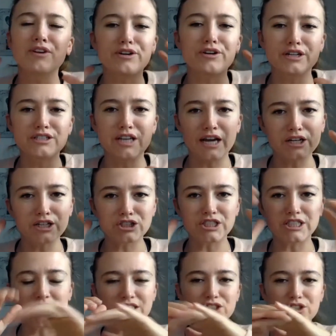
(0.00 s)
very into
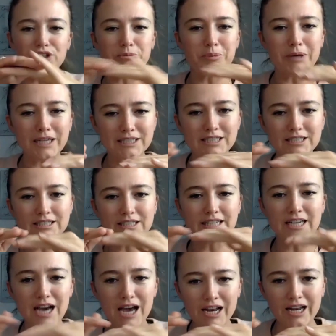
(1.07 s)
energy, and so you're
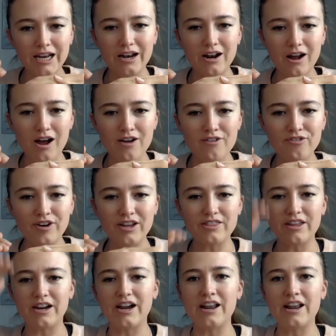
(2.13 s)
basically cutting it off right there.